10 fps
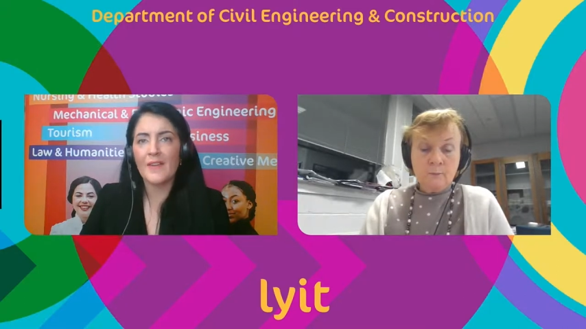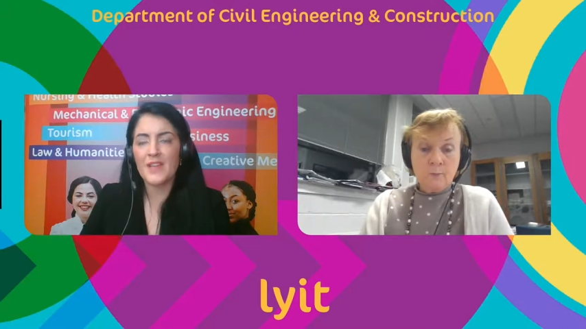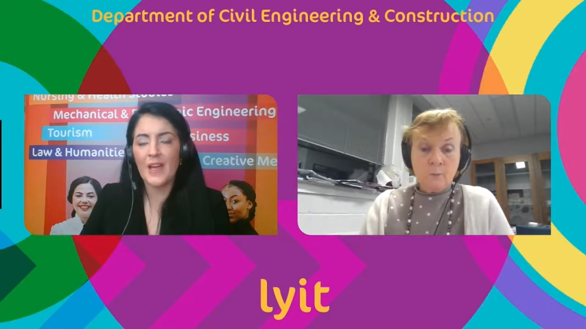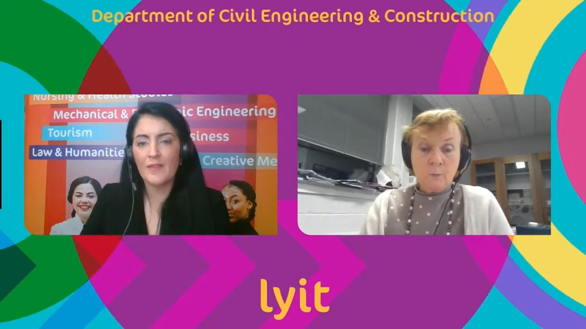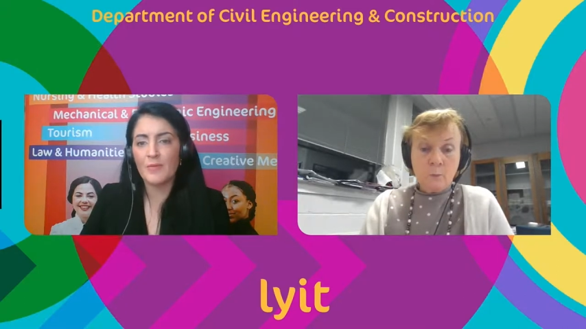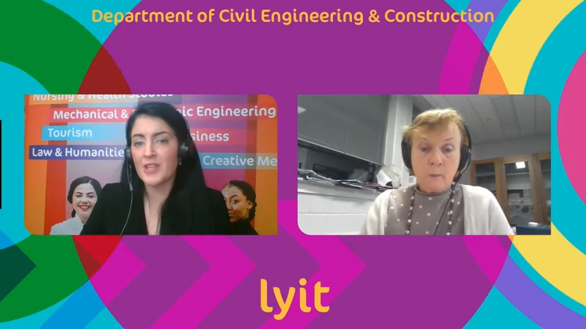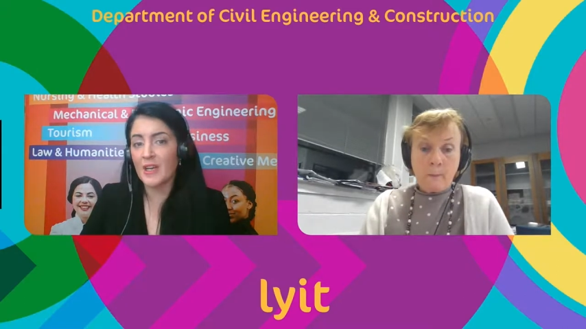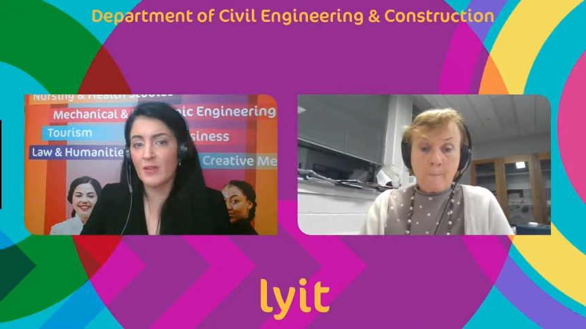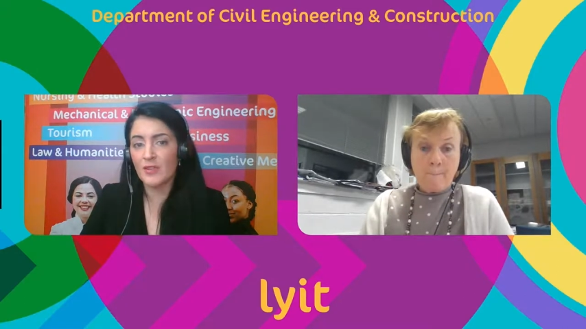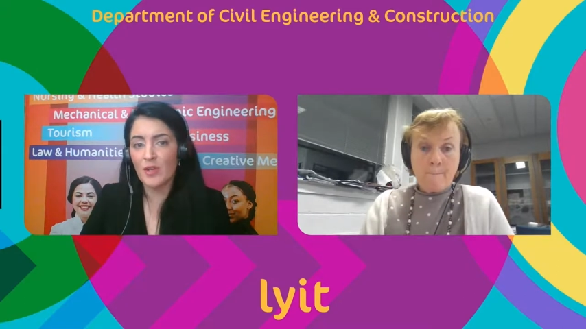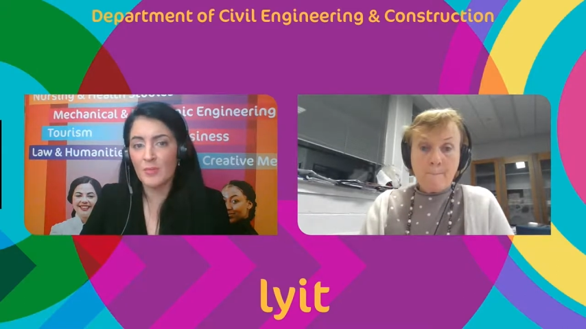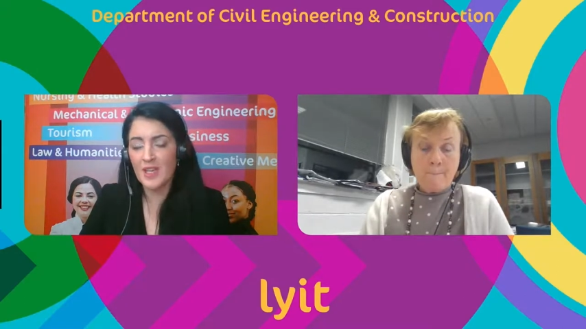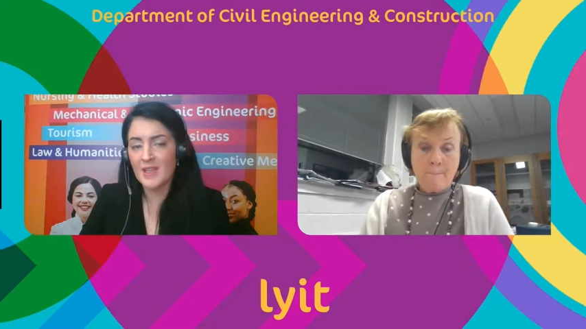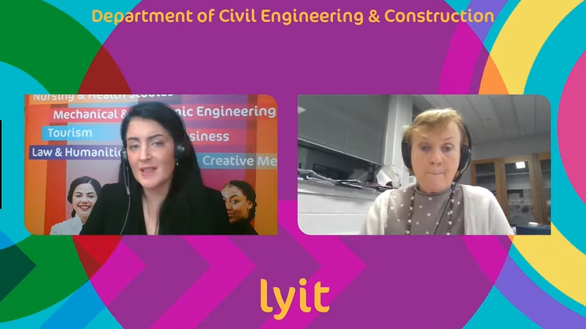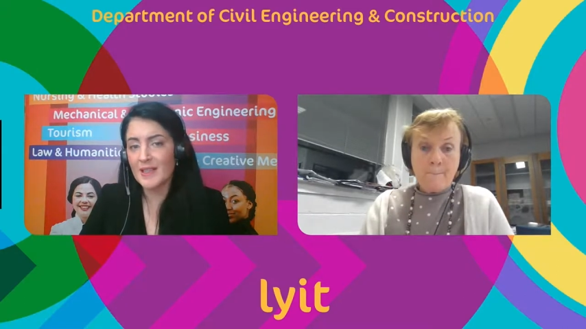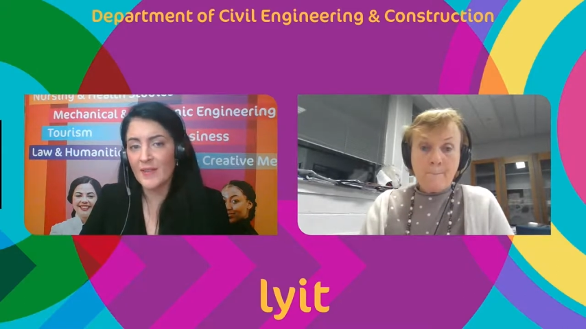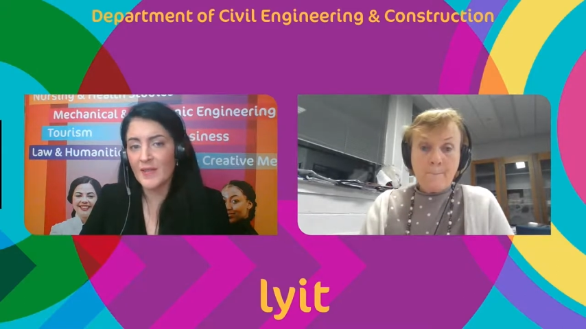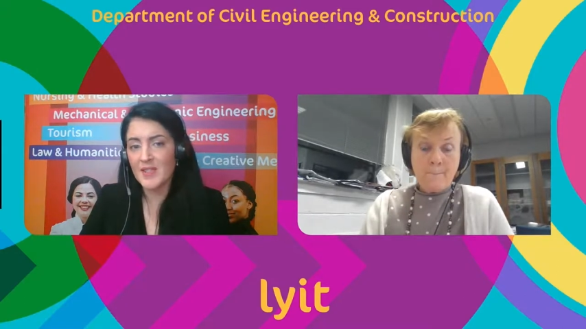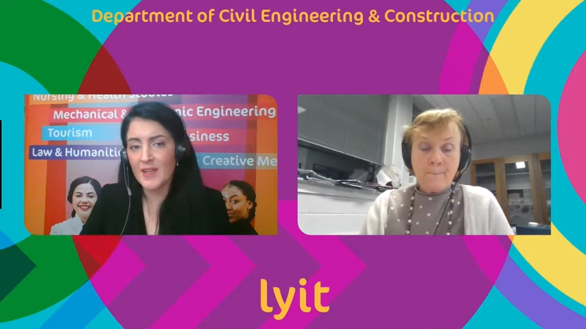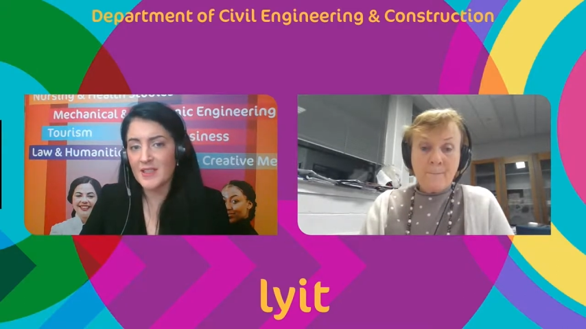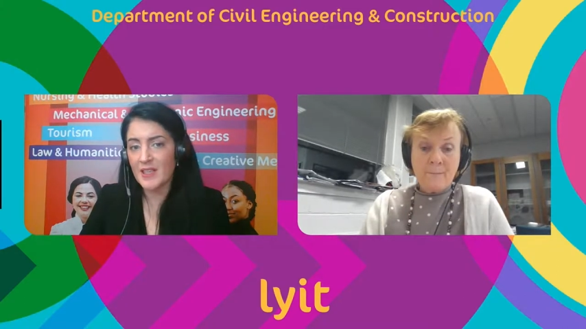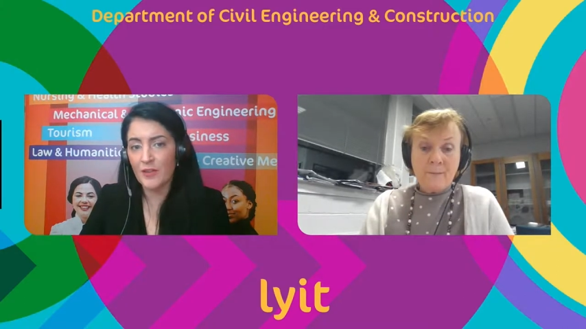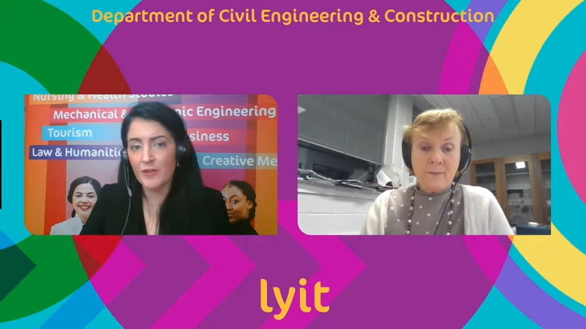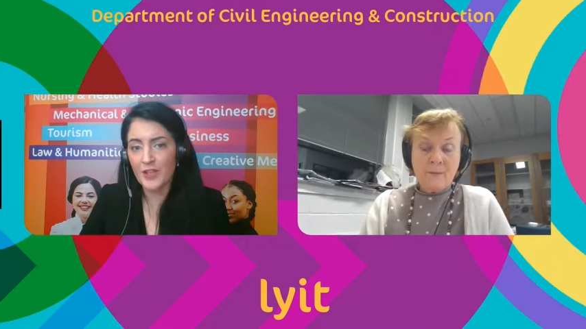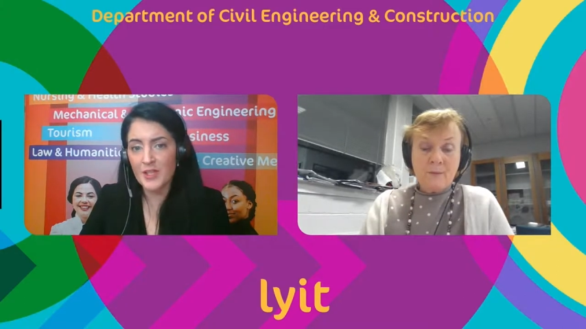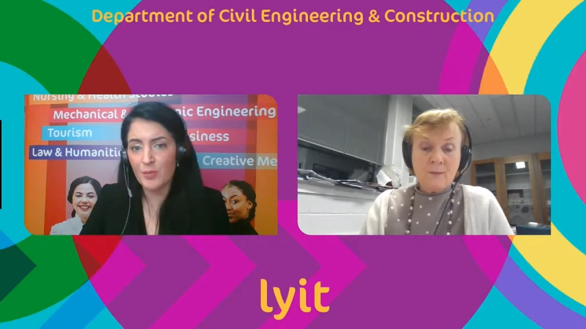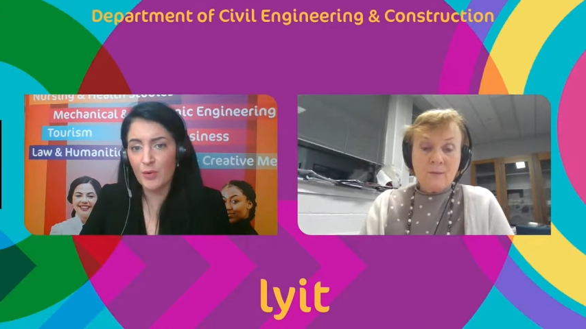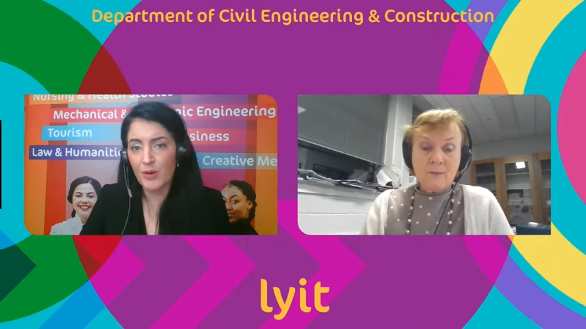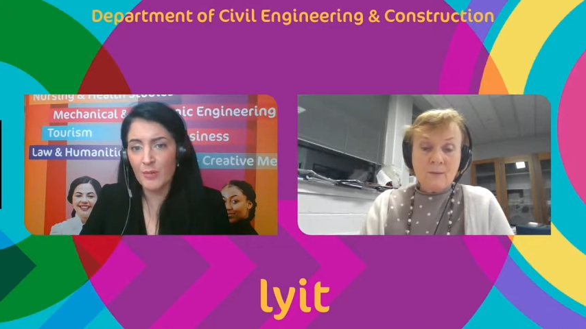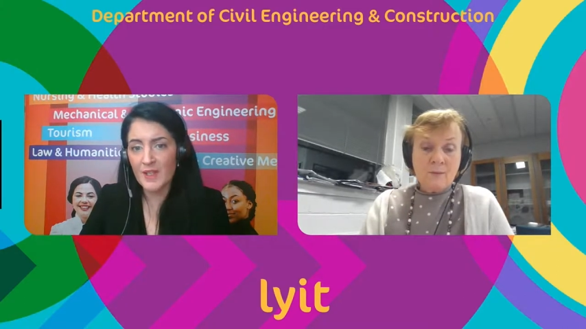Speaker 1: have to have particular subjects at Leaving Cert either for this programme.